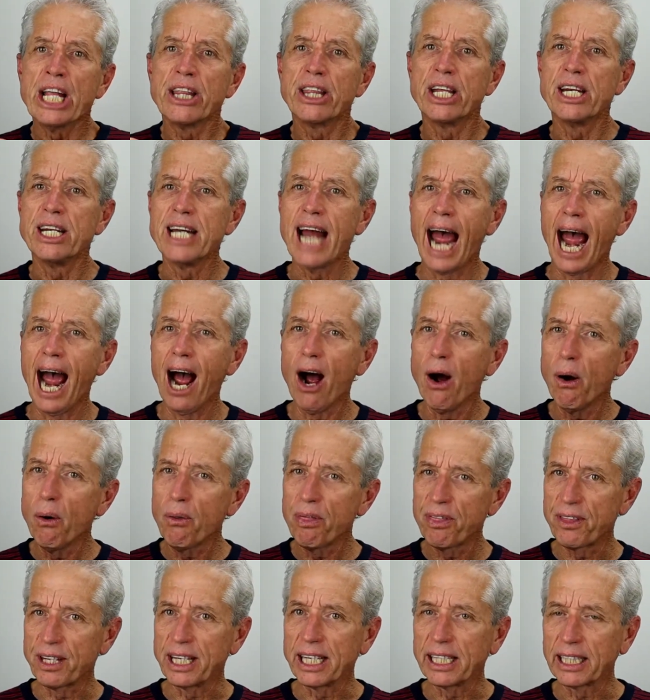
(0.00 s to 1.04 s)
The now
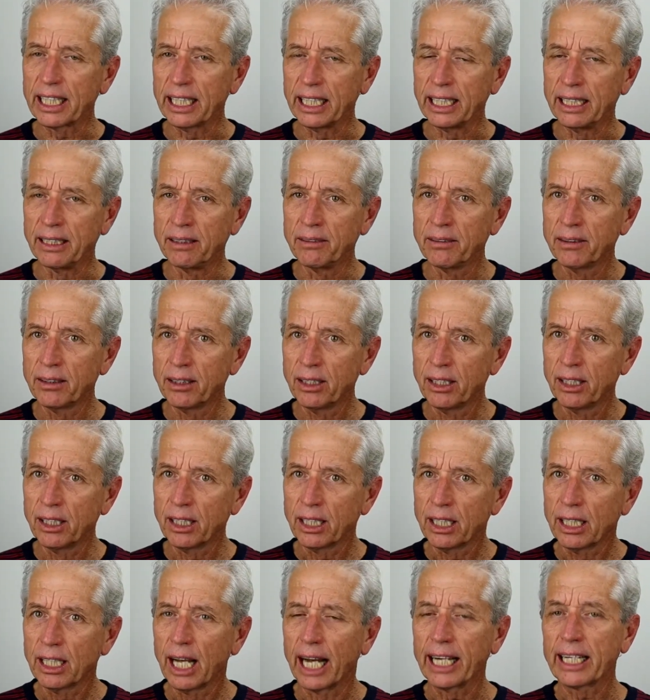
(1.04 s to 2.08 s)
thinking,
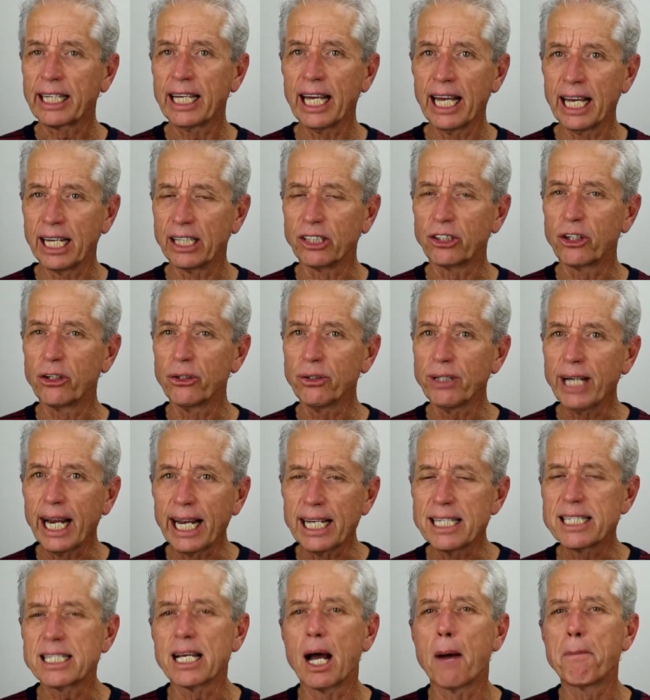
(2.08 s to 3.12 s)
again,
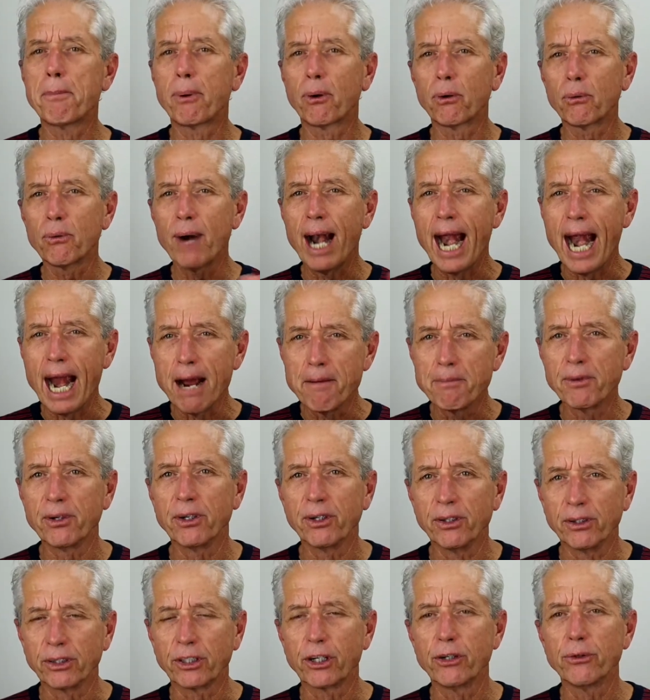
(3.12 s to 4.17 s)
creates a
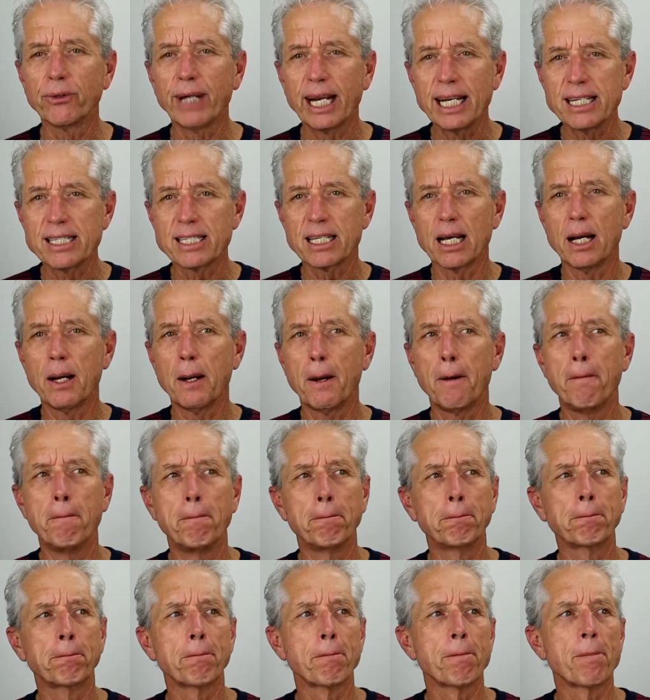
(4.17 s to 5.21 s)
parameter, creates
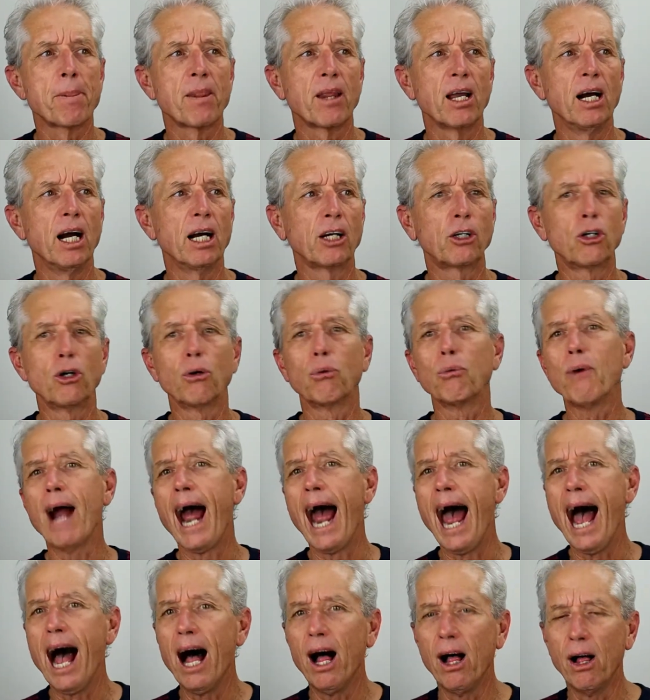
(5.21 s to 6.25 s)
a
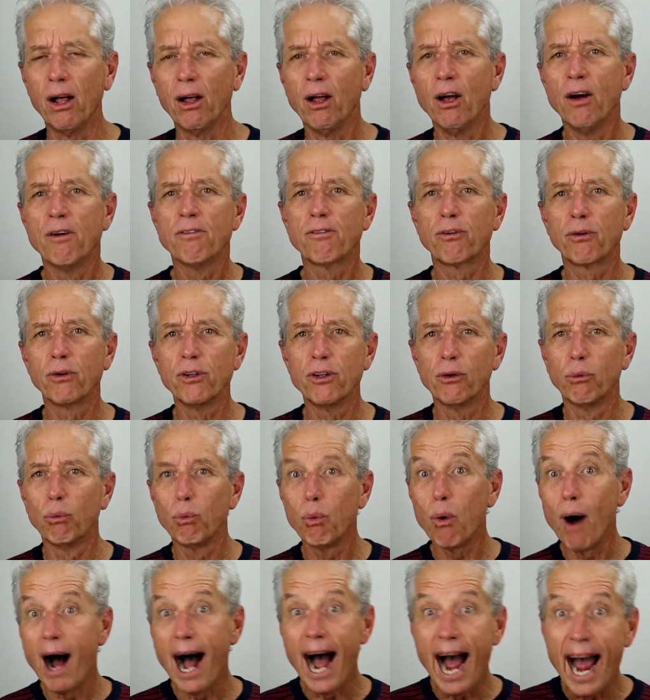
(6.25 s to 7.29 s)
corral for the
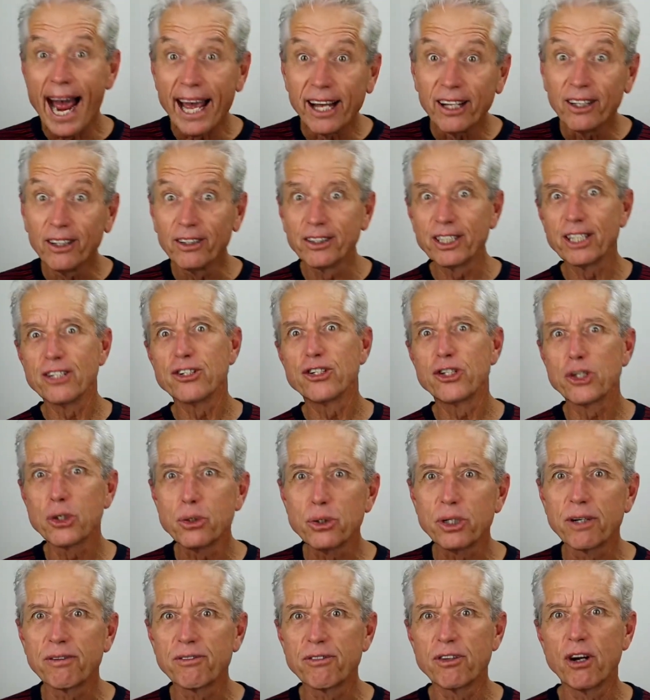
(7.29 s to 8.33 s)
wild,
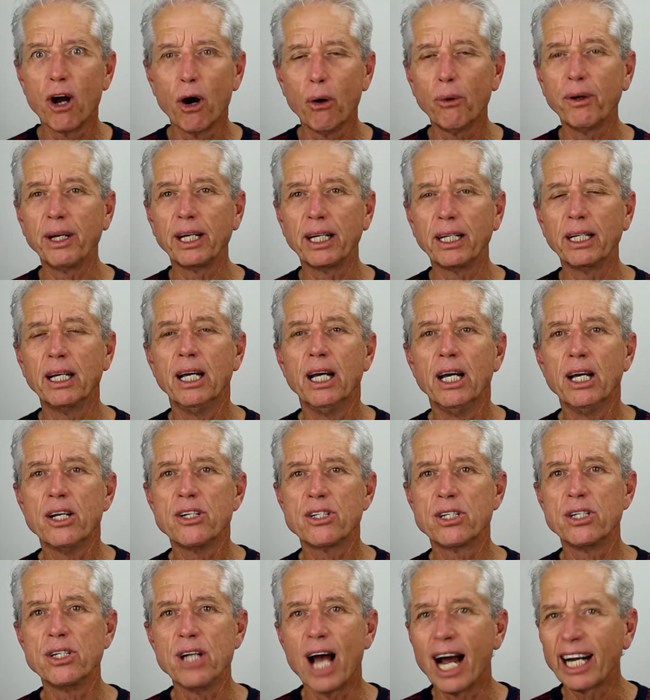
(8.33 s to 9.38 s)
intuitive knowing
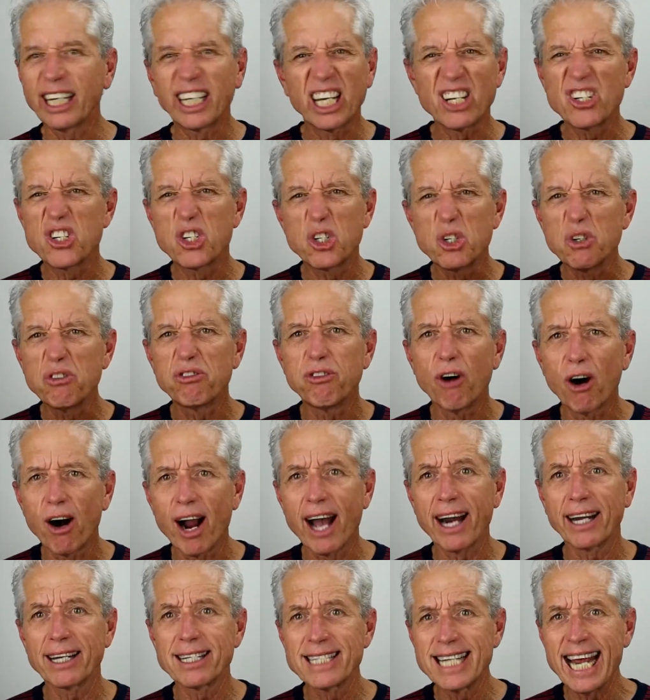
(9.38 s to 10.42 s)
to not get too far
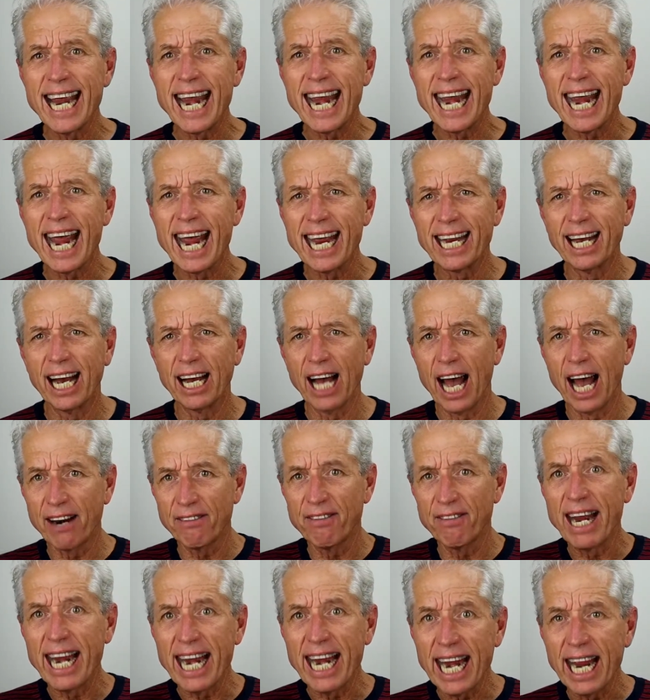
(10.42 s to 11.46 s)
out
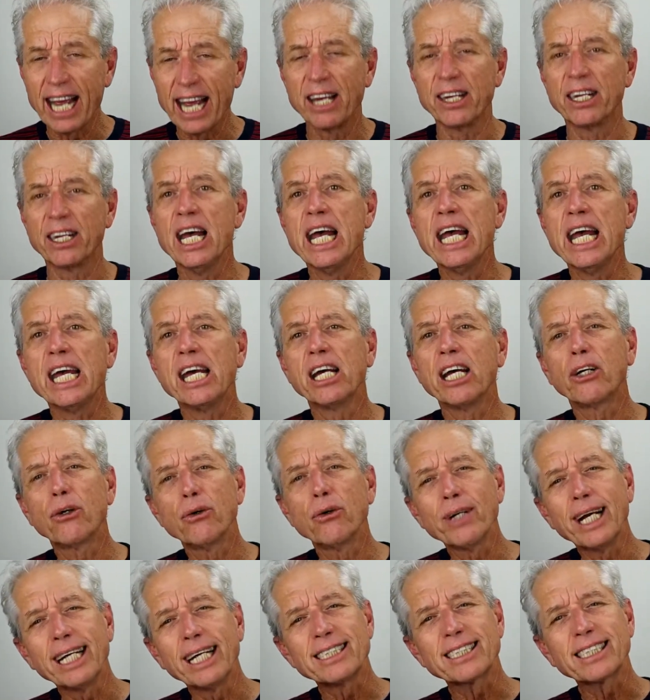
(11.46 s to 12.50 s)
of hand. It
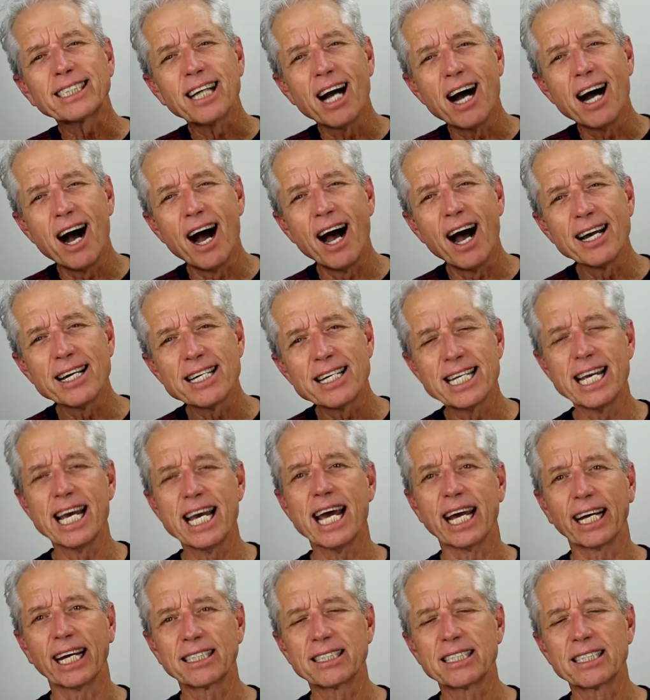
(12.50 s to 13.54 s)
creates
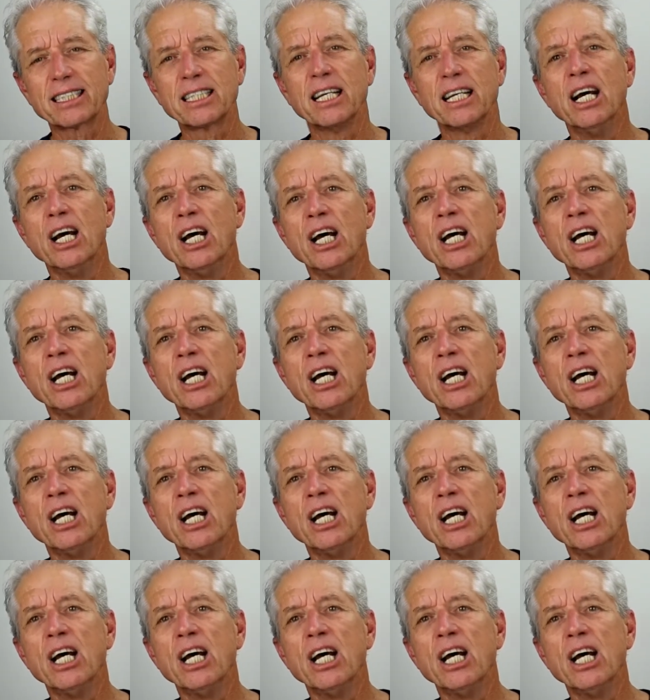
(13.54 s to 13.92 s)
context.